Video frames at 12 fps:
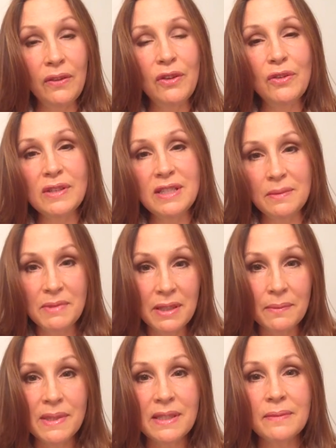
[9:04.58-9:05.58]
to your
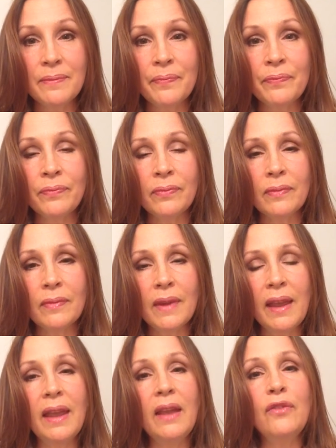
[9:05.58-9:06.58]
symptoms.
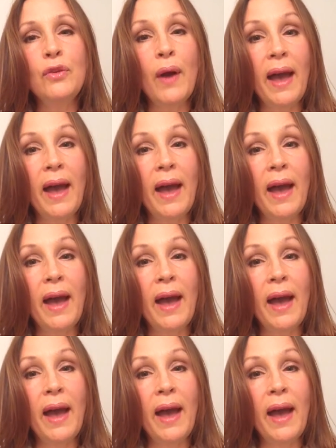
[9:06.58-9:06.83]
If you